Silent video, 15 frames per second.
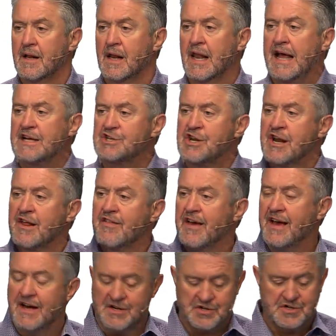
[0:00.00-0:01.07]
Listen to
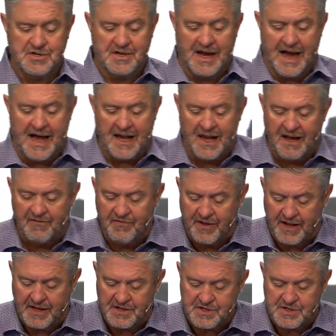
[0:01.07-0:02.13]
this. I love
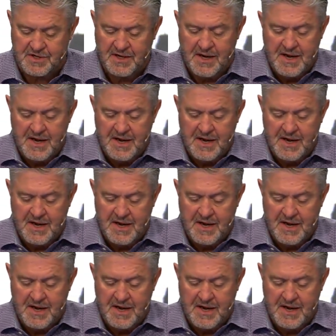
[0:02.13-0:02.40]
this.